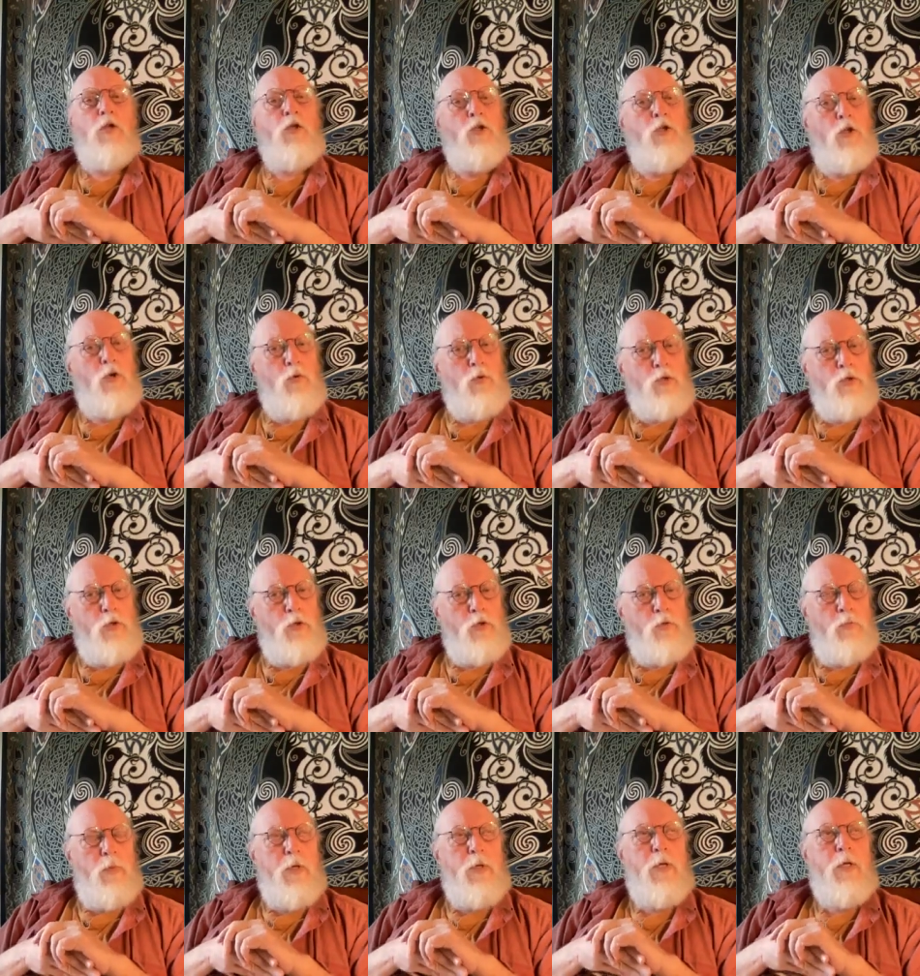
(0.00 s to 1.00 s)

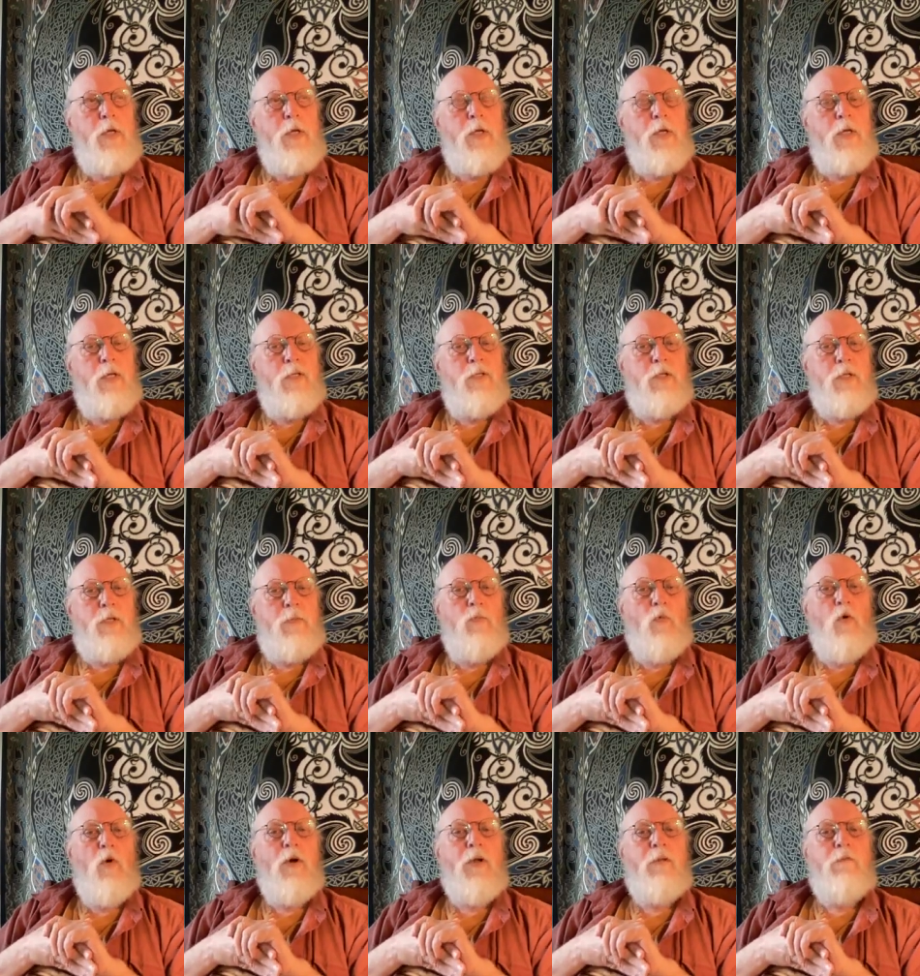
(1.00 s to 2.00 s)
YouTube is
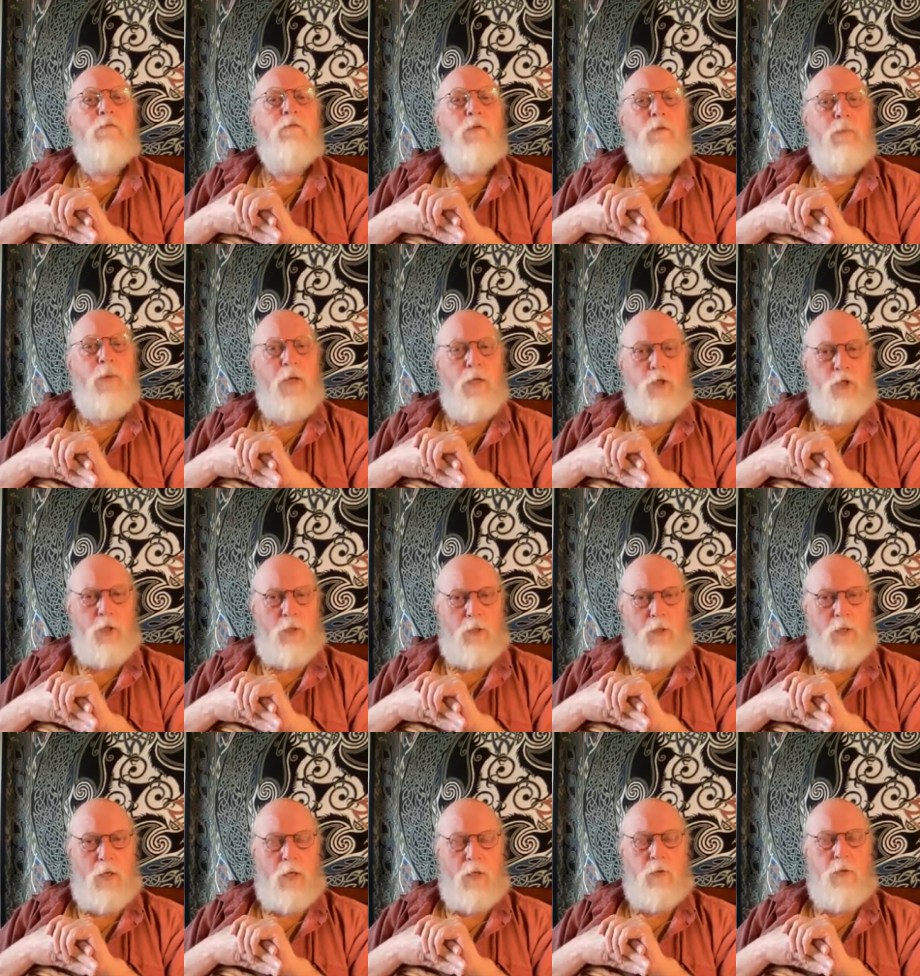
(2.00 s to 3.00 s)
more informational
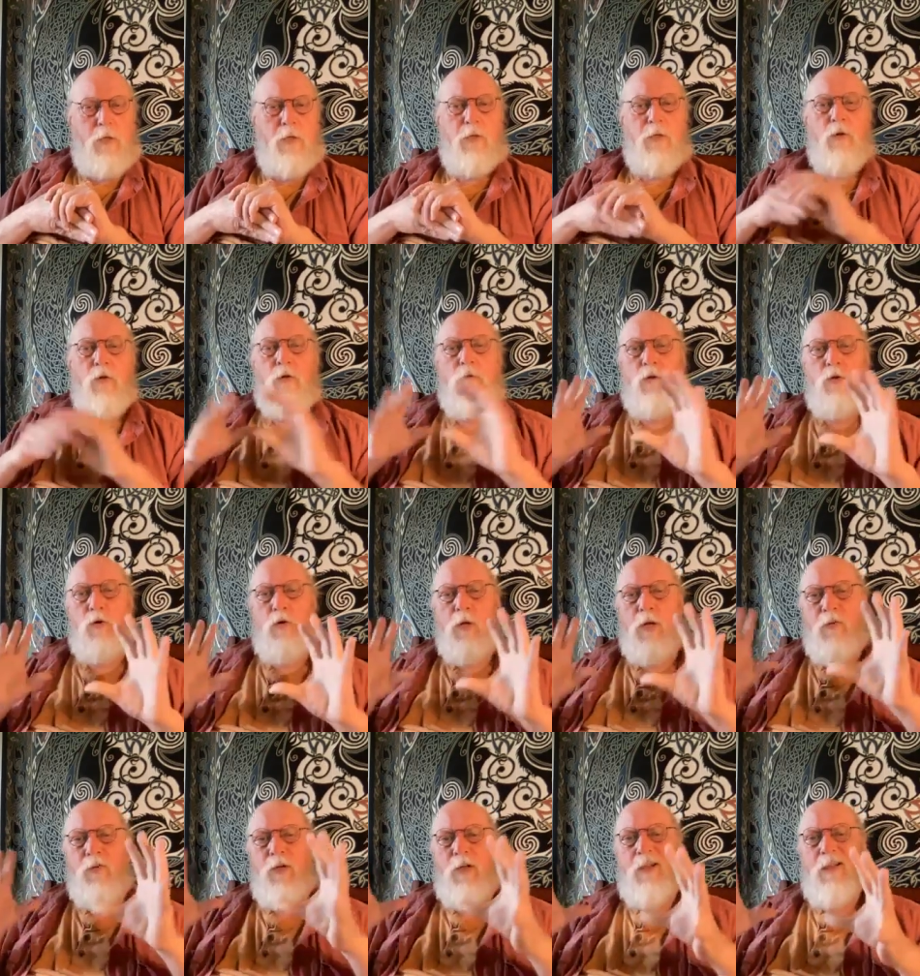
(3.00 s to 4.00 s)
content. They're
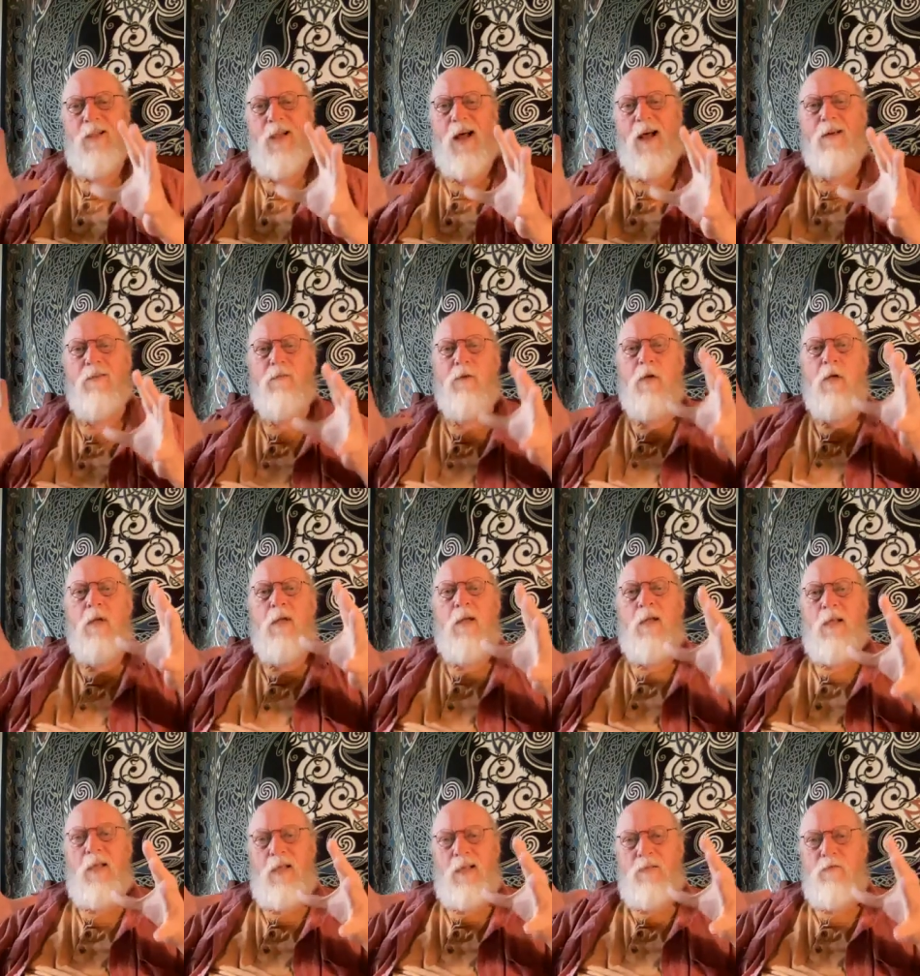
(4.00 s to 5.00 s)
giving a lot of
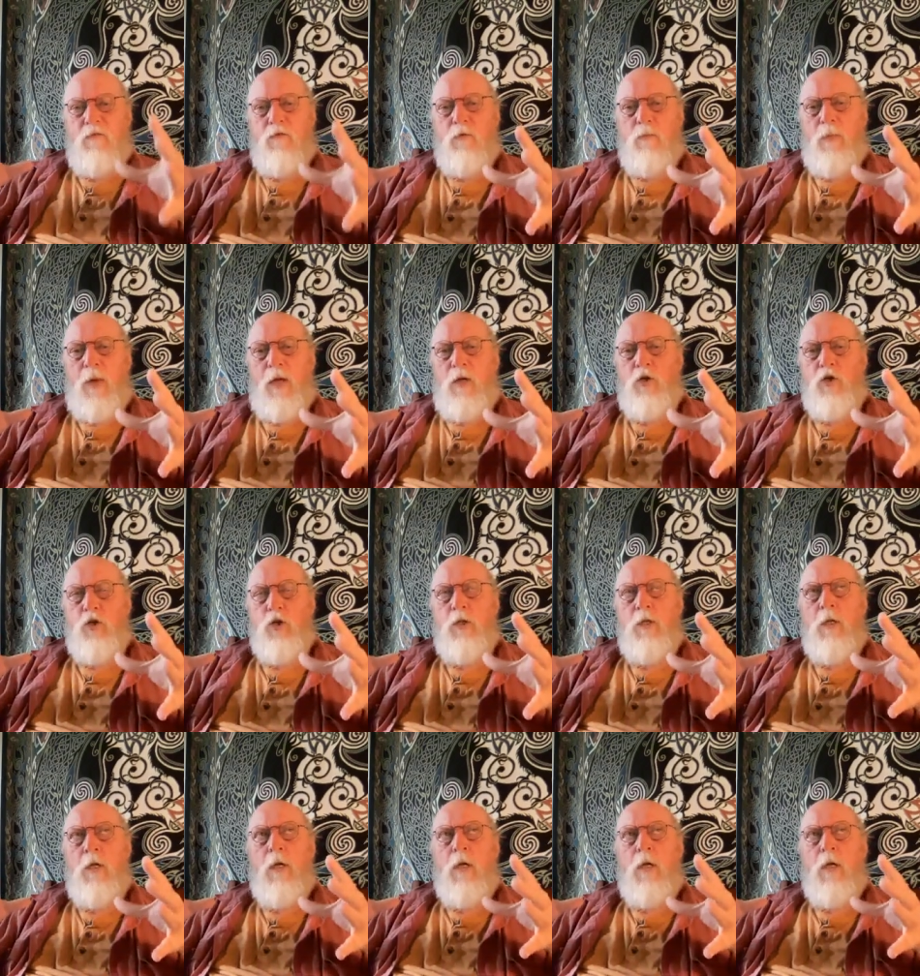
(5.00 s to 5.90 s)
information,